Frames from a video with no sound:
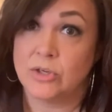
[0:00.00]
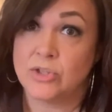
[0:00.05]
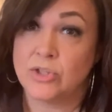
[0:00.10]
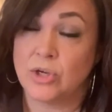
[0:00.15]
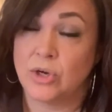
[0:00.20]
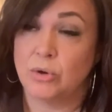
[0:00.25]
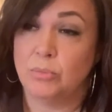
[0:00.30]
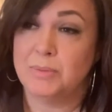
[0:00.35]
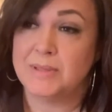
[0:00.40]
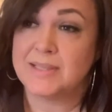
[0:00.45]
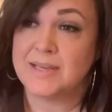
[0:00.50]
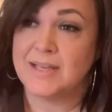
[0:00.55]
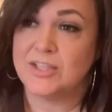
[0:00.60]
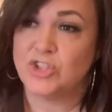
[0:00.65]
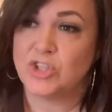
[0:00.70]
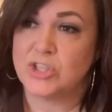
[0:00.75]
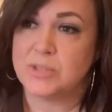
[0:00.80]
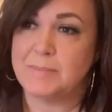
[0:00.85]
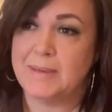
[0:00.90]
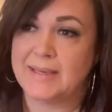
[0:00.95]
So besides
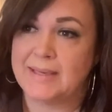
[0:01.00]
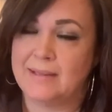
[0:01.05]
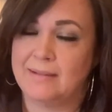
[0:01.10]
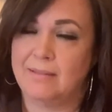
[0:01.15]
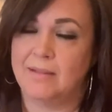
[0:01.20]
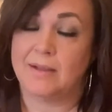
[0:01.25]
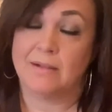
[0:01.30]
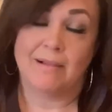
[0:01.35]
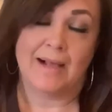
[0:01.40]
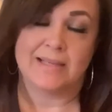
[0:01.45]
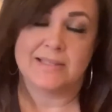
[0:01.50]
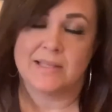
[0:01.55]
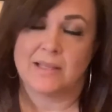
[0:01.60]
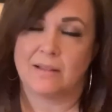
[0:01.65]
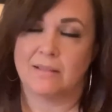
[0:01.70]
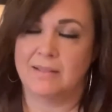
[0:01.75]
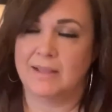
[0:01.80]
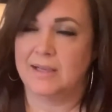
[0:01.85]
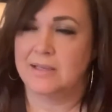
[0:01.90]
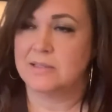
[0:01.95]
just making the classic
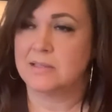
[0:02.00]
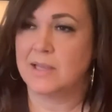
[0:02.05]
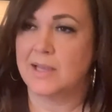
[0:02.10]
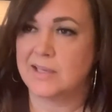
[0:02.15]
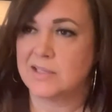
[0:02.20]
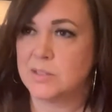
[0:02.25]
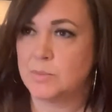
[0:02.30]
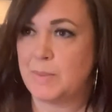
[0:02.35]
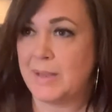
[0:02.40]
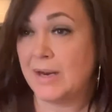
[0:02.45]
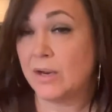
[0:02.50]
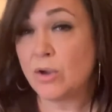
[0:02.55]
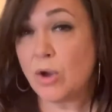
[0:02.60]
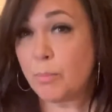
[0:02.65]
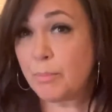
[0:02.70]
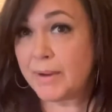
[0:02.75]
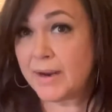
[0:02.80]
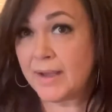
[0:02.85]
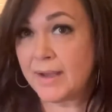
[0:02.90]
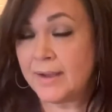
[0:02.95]
things like
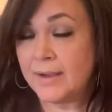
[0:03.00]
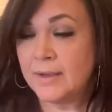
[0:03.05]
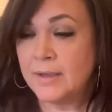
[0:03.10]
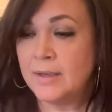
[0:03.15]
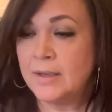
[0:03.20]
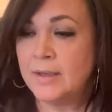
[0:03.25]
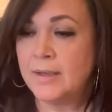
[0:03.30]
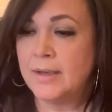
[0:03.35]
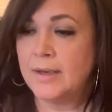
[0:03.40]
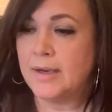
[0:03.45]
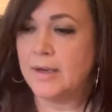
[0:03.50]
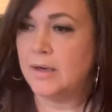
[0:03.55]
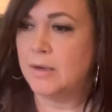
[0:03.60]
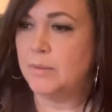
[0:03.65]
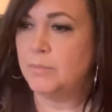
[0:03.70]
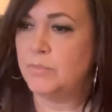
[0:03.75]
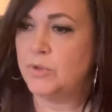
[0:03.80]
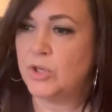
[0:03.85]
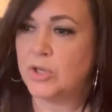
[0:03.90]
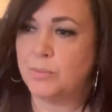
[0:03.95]
spanakopita,
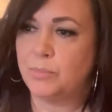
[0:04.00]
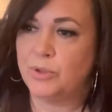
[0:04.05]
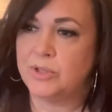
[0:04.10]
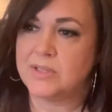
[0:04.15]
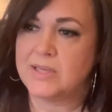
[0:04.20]
you can put